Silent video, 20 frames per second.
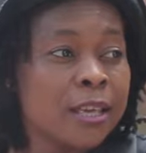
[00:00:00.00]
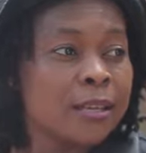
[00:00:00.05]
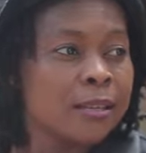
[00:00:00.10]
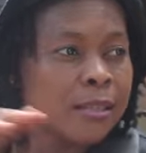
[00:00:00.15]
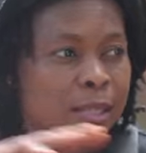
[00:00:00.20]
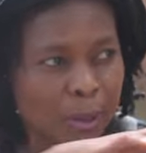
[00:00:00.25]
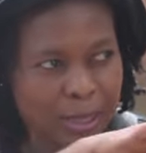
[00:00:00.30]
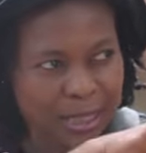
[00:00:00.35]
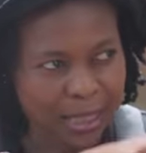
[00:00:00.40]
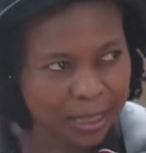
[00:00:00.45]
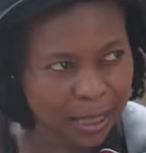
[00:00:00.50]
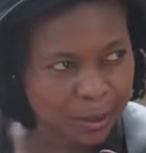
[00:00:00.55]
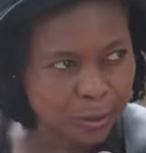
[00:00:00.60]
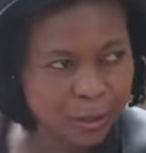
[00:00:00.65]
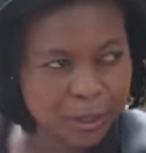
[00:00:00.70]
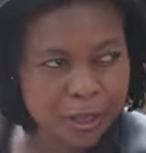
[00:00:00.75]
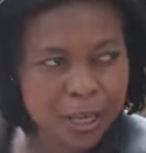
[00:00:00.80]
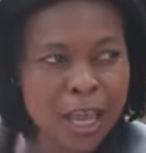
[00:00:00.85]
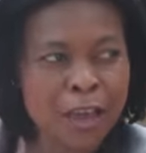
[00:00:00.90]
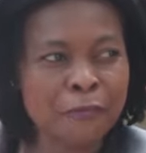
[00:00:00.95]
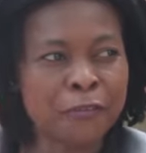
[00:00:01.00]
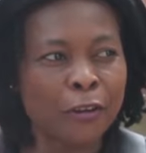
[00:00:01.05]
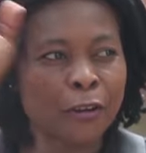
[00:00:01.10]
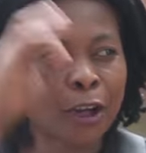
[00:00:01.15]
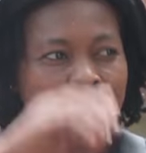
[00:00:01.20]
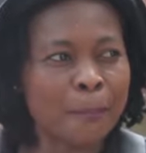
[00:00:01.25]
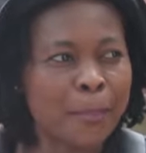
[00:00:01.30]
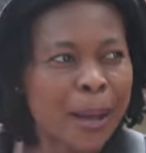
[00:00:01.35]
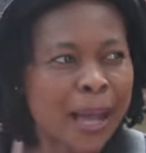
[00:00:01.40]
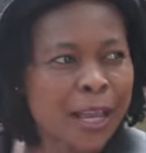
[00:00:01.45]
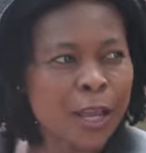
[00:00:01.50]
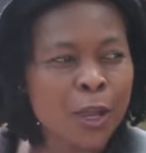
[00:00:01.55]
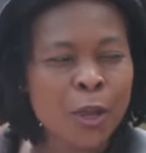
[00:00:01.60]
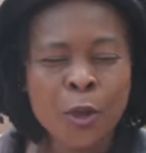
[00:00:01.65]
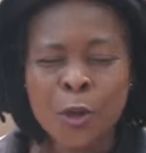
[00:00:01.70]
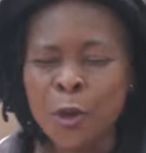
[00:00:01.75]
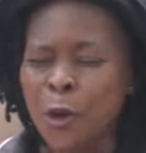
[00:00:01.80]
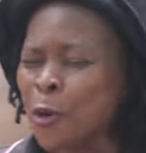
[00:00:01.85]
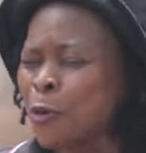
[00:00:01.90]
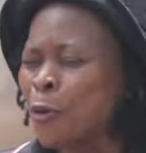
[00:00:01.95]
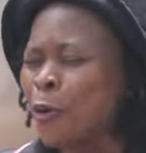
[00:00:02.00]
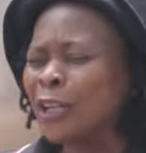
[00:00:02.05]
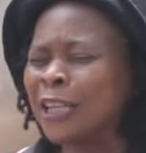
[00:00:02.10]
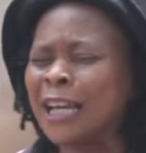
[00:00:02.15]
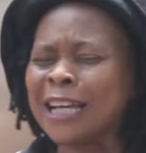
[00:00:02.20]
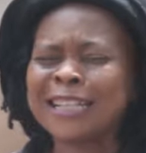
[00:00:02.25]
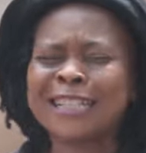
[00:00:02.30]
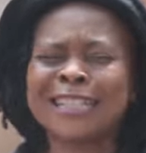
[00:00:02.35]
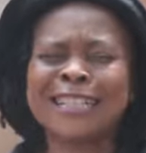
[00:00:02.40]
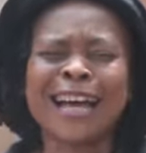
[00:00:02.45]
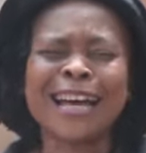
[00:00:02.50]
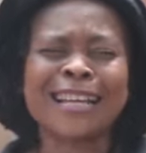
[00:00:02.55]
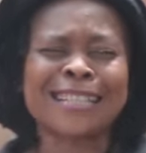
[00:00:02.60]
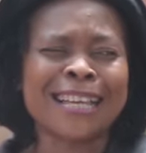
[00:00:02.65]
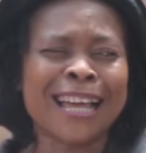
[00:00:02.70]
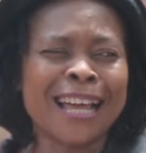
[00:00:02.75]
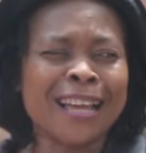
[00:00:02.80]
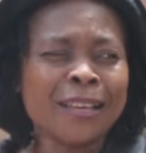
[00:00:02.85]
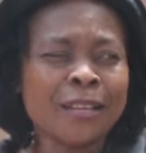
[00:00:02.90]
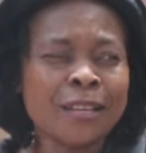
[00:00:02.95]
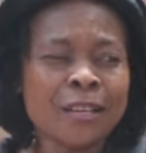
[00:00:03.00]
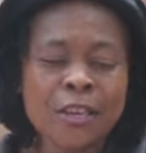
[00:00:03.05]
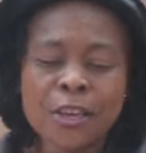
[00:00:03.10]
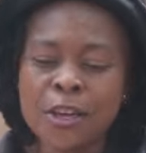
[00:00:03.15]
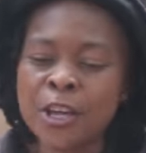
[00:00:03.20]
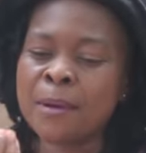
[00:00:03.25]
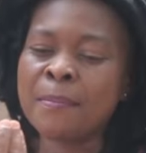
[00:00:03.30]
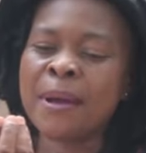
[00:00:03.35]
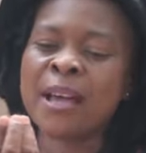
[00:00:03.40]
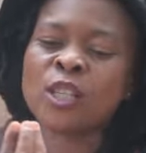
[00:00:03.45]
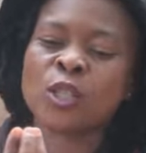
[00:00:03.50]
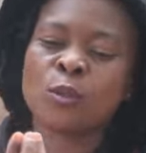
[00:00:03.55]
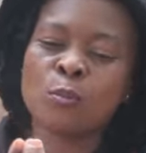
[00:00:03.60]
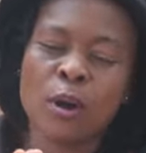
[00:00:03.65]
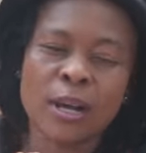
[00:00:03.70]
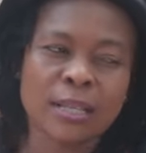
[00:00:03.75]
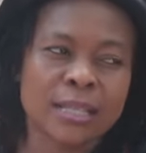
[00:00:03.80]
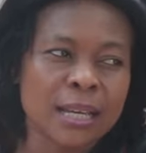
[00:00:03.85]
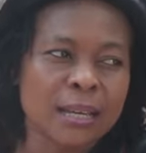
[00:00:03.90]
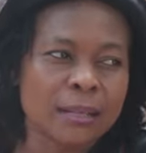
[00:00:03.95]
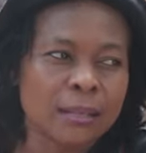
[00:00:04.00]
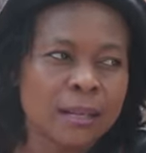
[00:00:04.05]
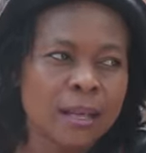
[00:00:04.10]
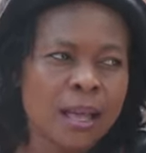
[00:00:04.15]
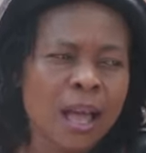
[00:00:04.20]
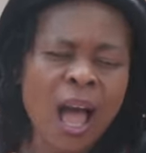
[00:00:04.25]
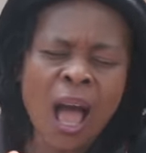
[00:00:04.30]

See what they do? If you come back, you go there, share, say, you remain smarting.